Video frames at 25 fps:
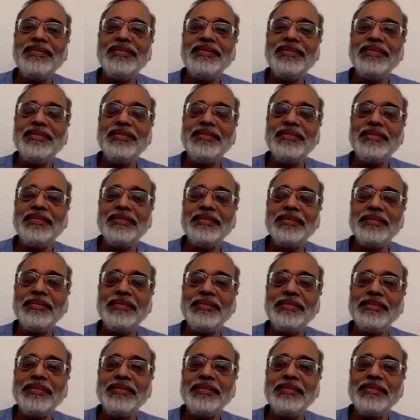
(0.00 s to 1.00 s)

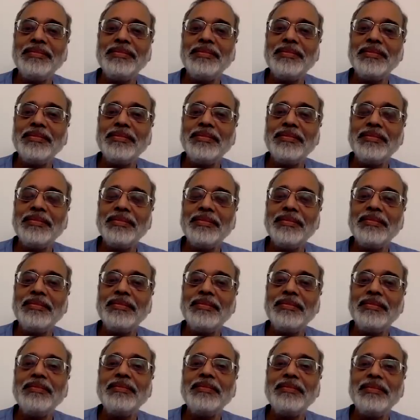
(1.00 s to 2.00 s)

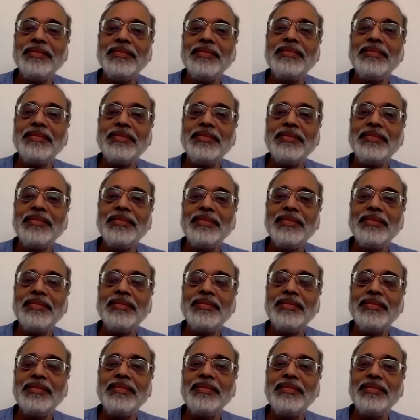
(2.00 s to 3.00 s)

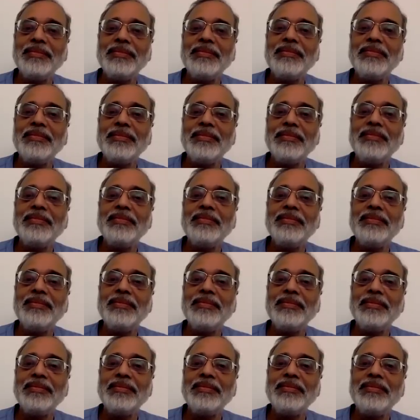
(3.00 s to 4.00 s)

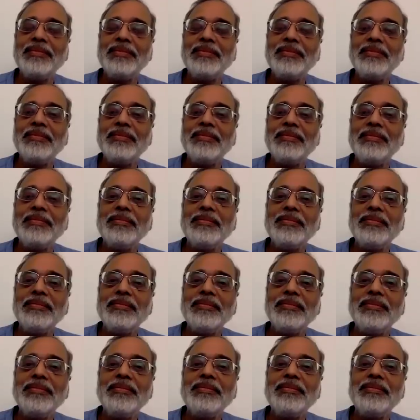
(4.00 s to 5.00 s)

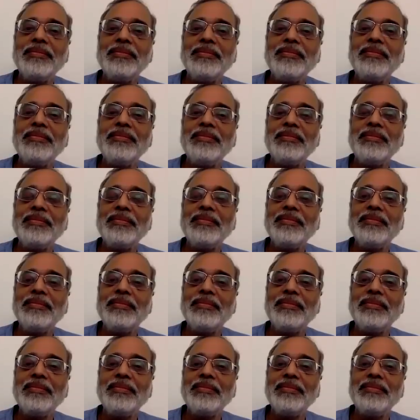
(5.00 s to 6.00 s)

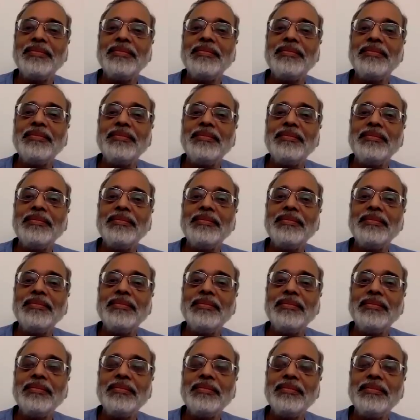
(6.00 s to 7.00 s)

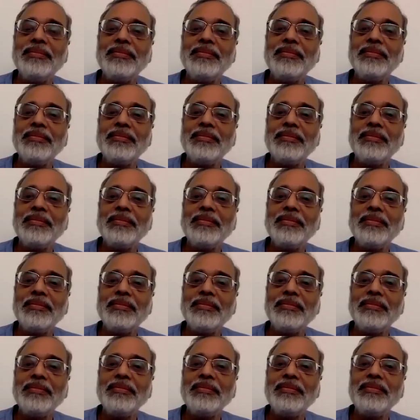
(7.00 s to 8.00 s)
(not speaking)